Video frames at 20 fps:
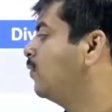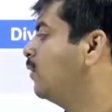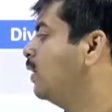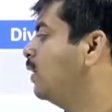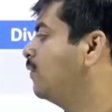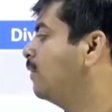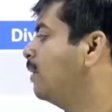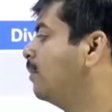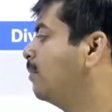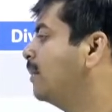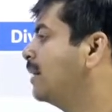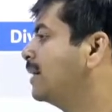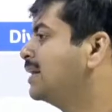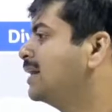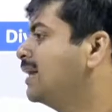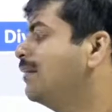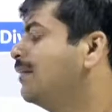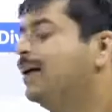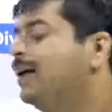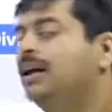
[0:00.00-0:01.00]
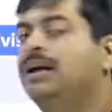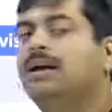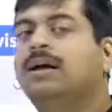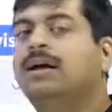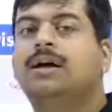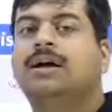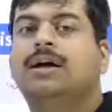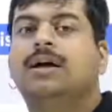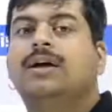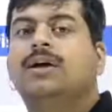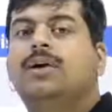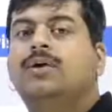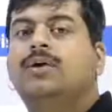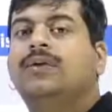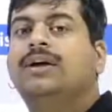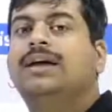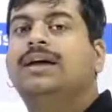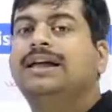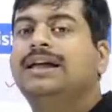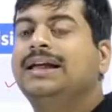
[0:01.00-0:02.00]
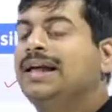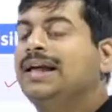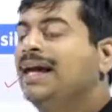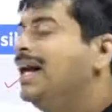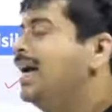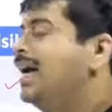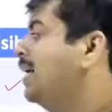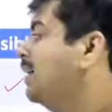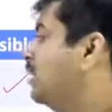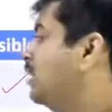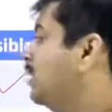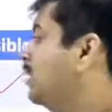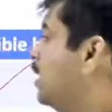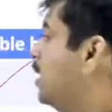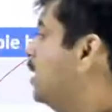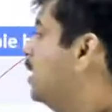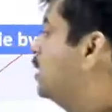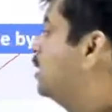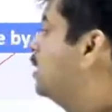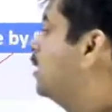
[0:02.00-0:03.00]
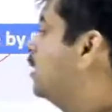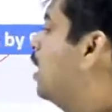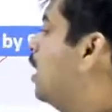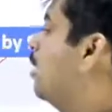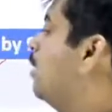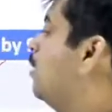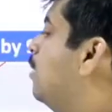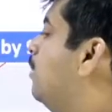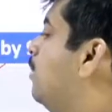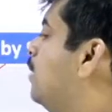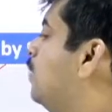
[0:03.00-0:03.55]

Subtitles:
21 plus 7, 28. So now tell me,